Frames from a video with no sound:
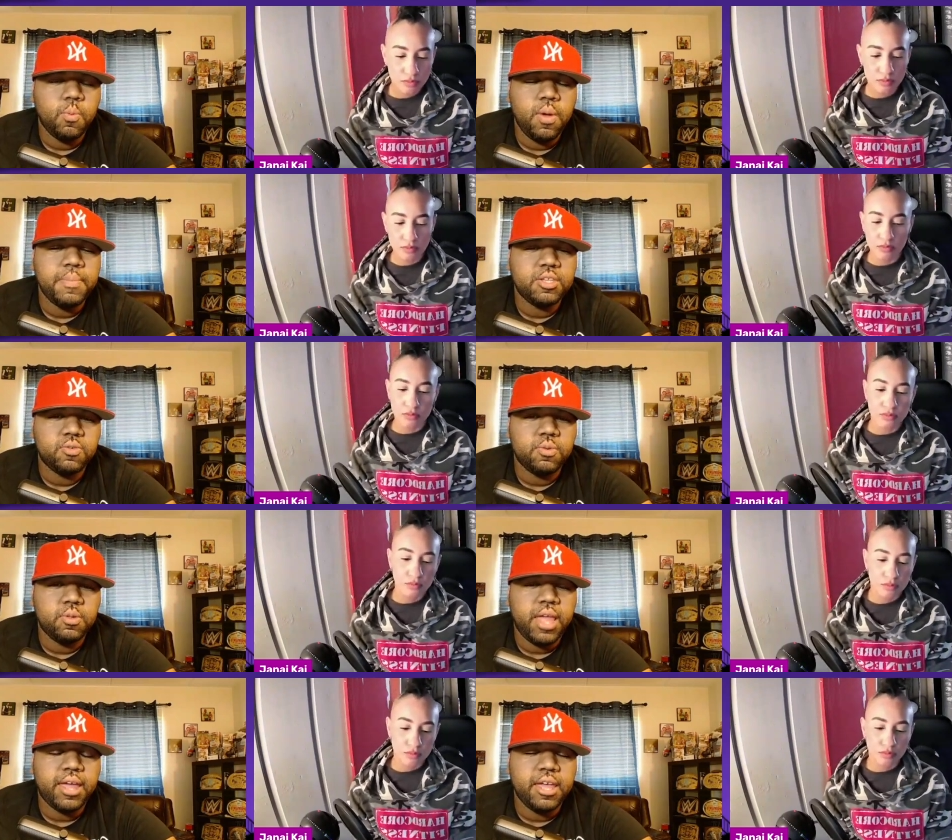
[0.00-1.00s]
Speaker 1: women's
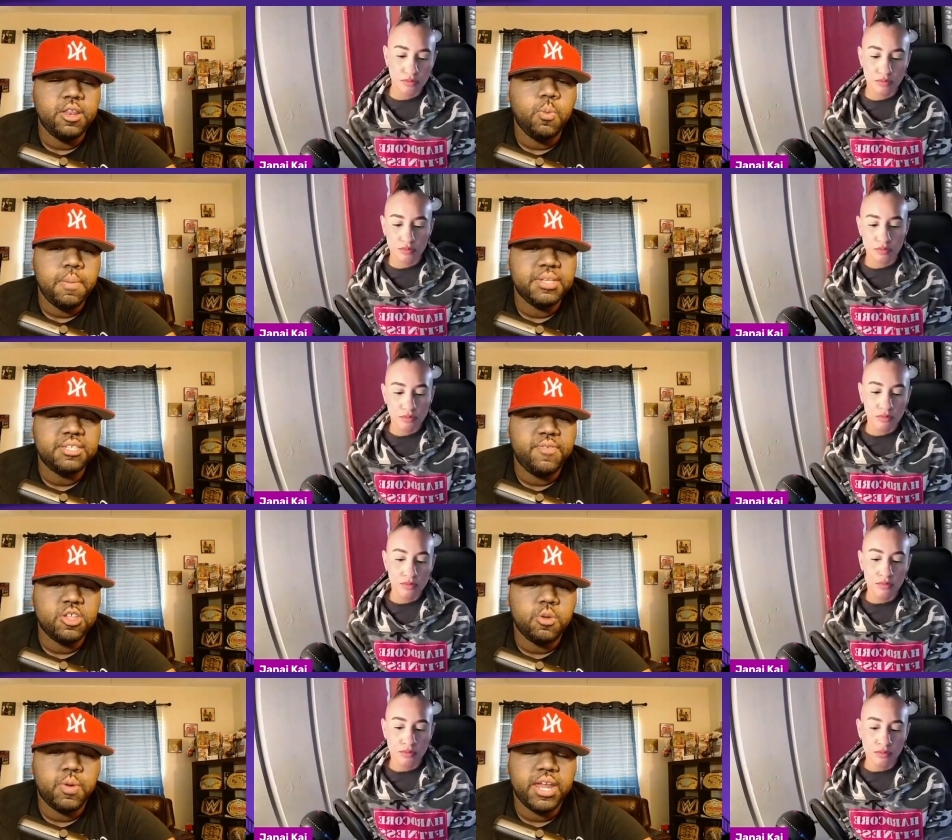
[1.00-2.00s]
like in the women's
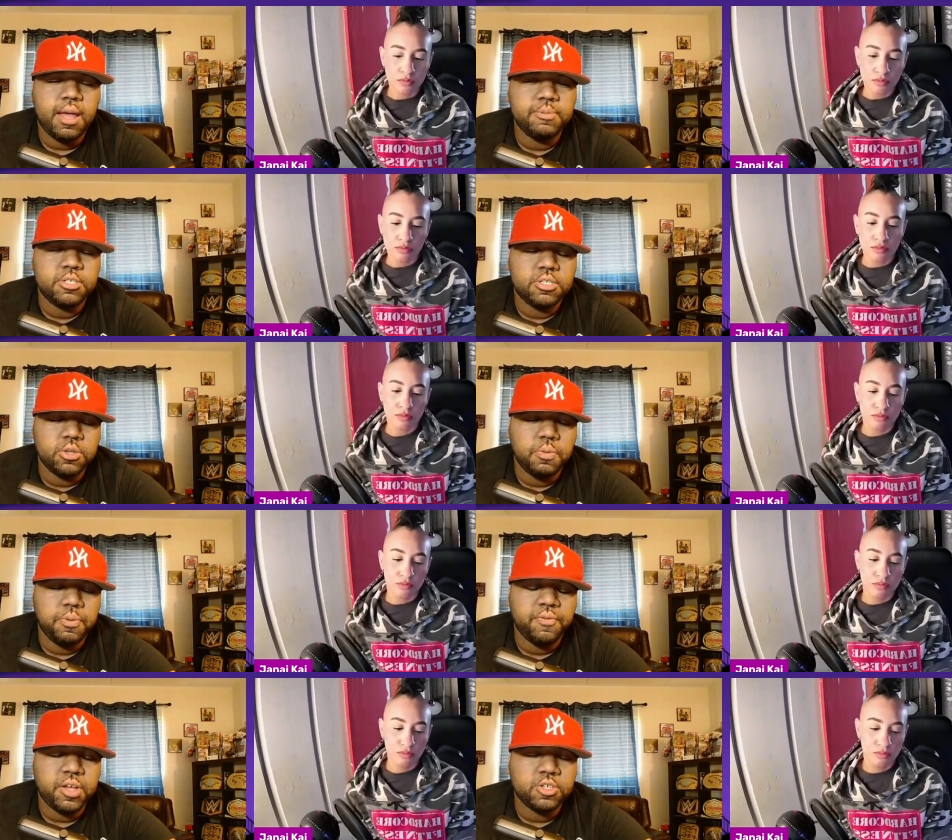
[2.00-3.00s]
division when it comes
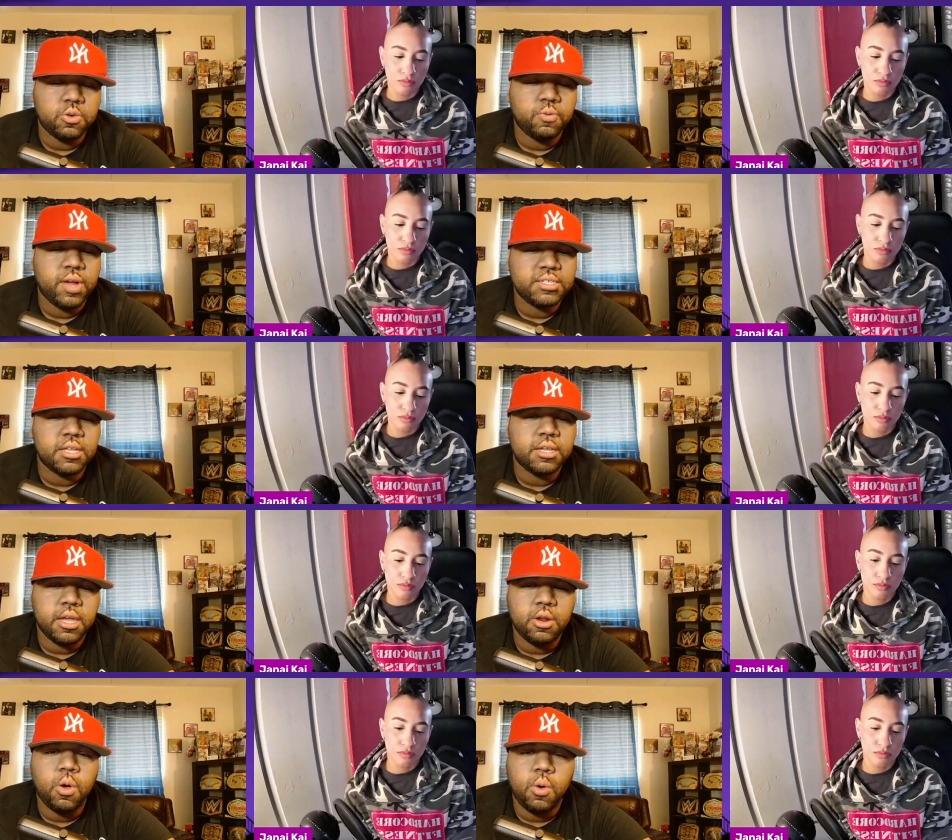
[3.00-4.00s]
to professional
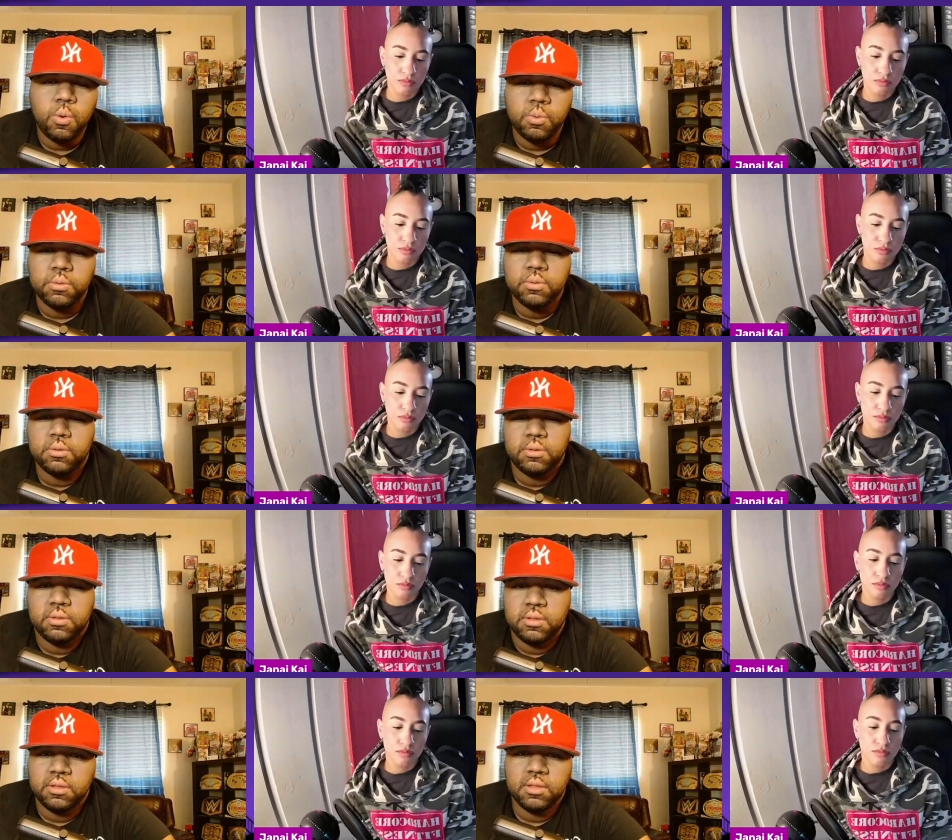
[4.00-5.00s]
wrestling in a whole
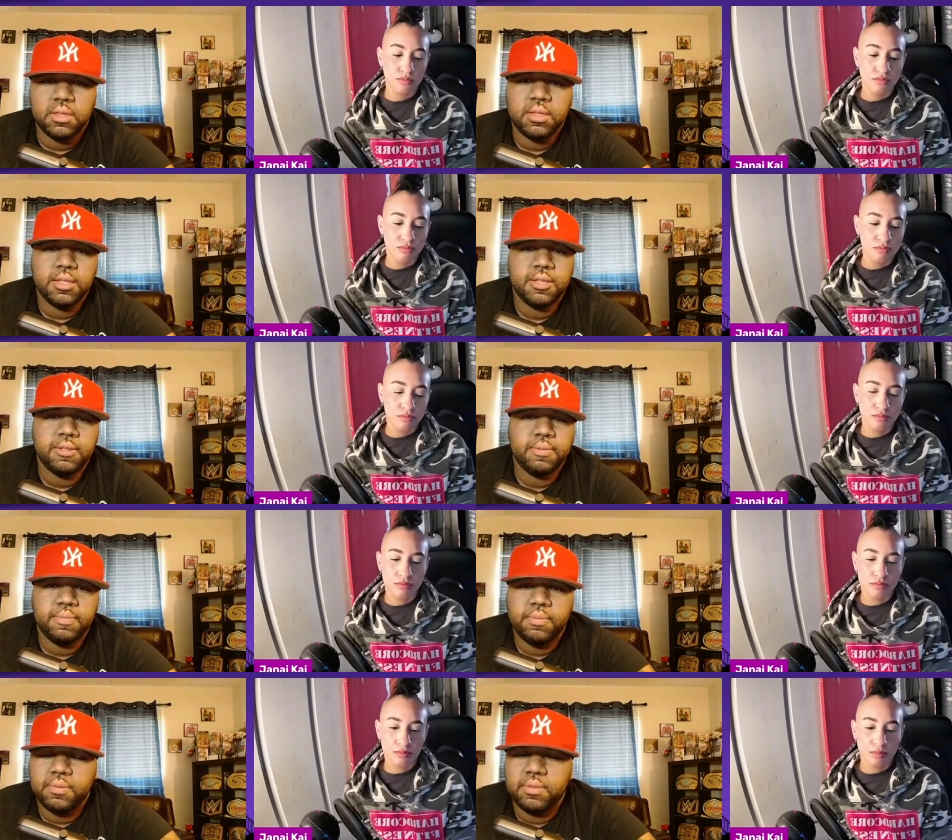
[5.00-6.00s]

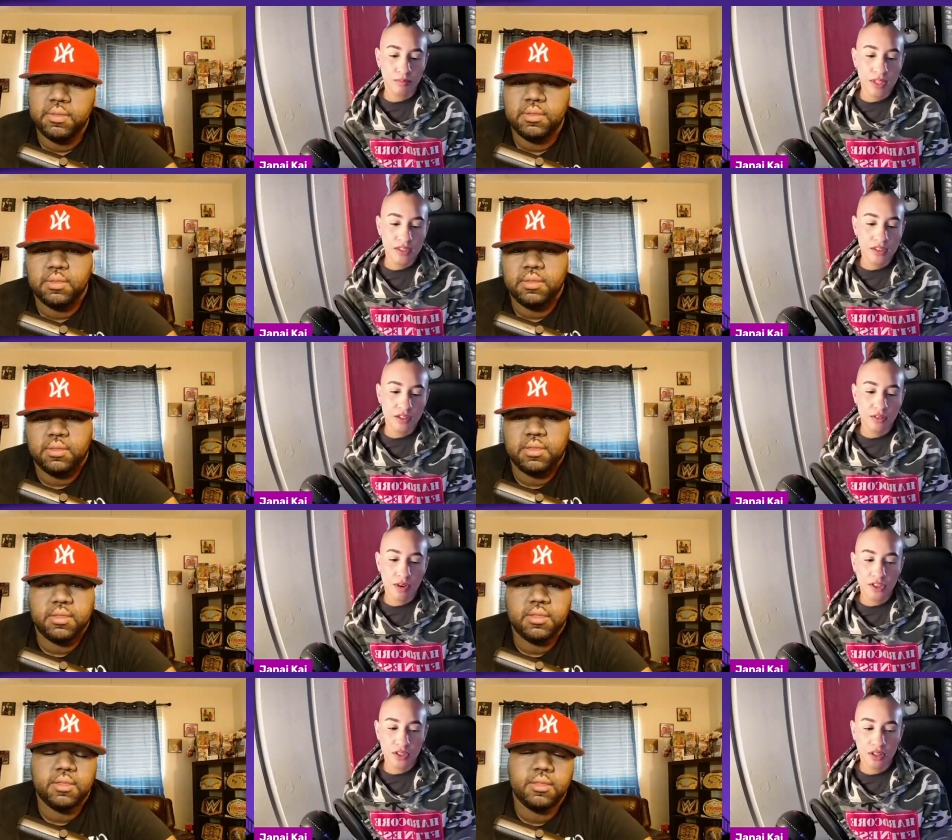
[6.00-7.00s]
Speaker 2: hmm that's a good
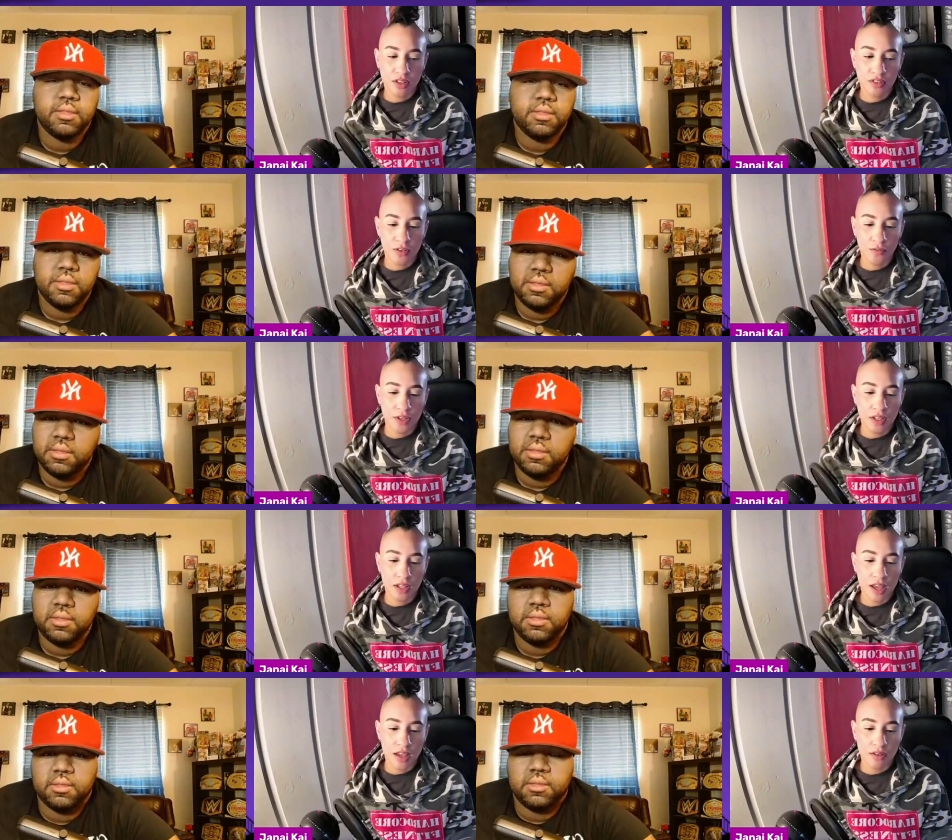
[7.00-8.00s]
question because i feel
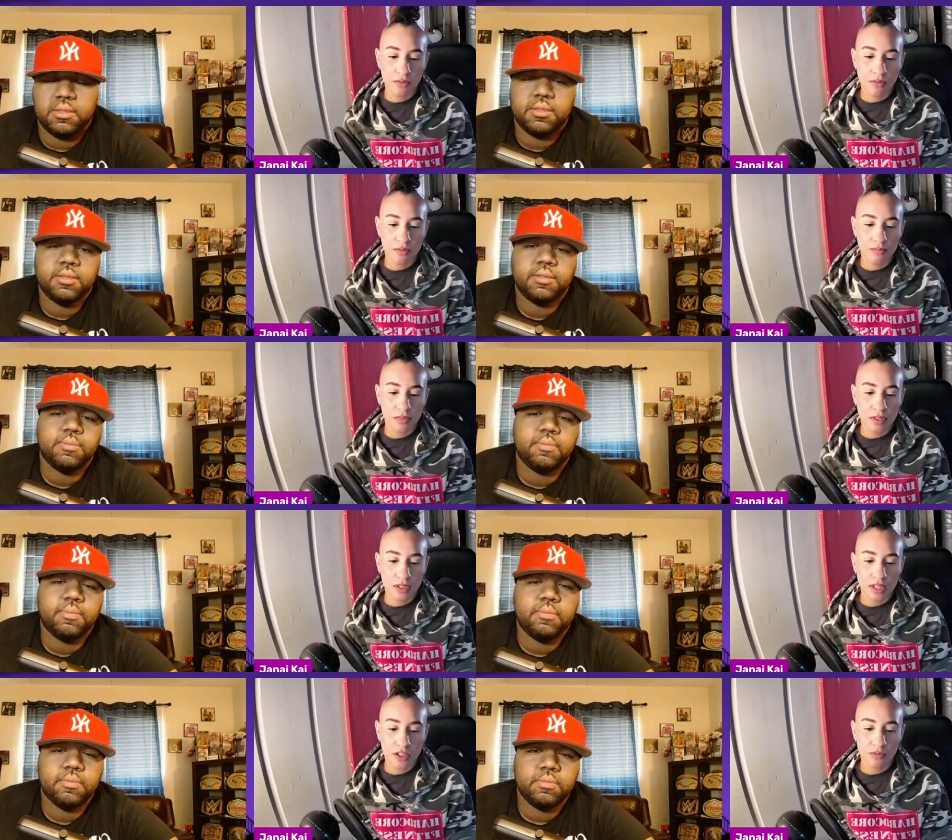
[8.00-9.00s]
like
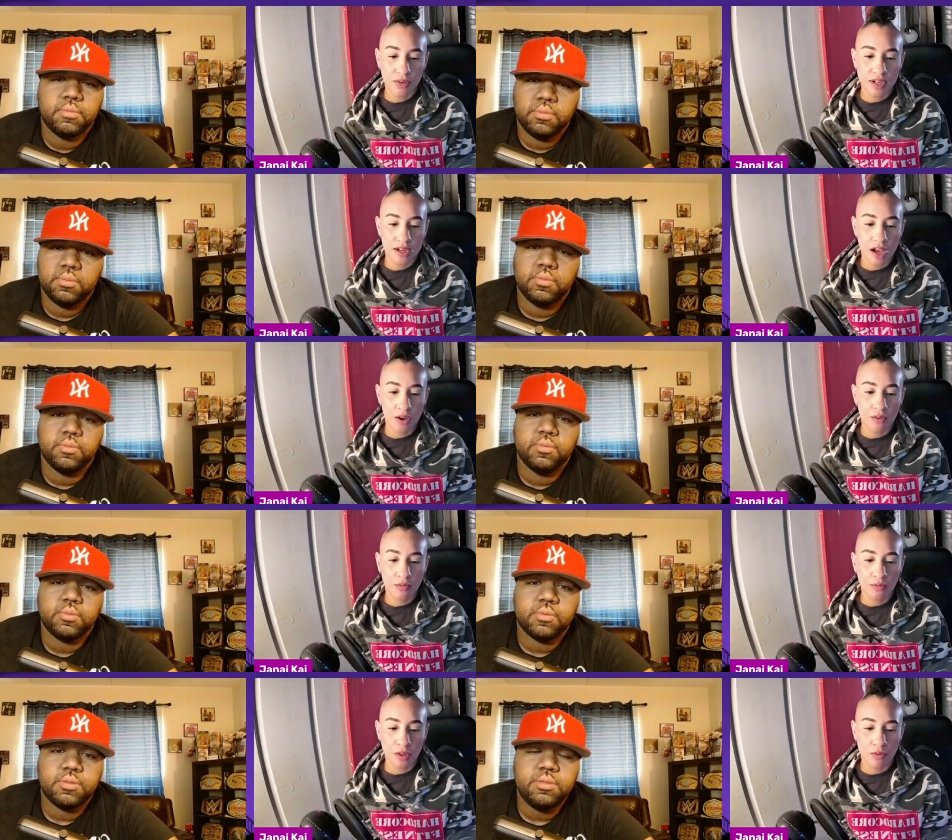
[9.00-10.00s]
yes right now
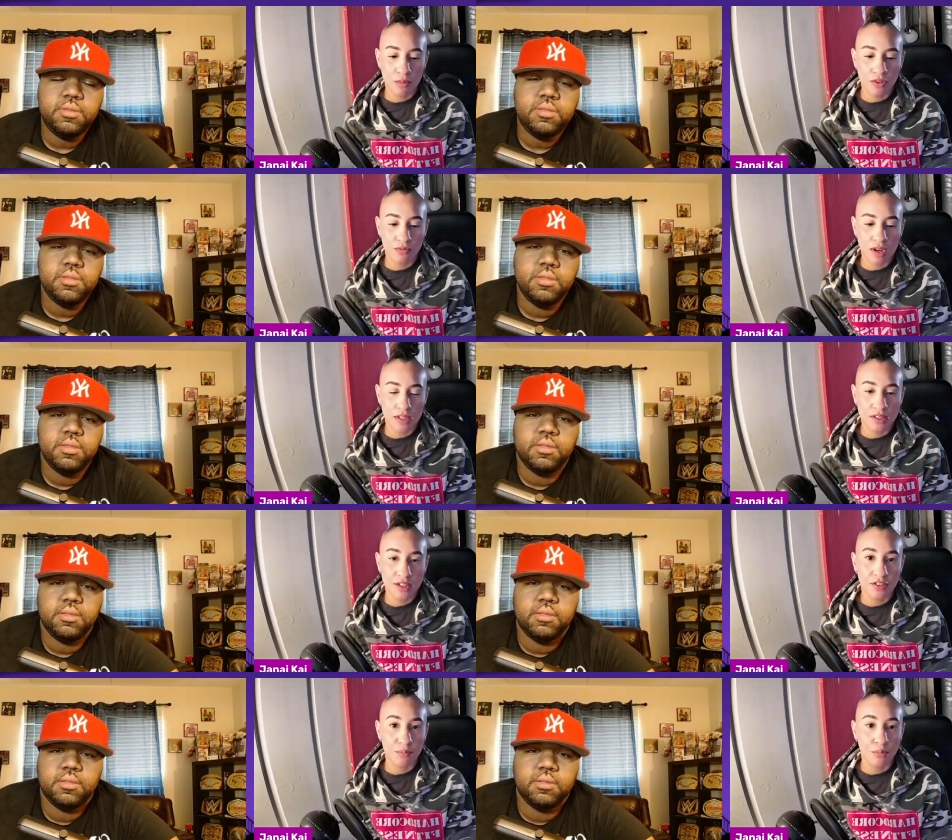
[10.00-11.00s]
with women's wrestling it's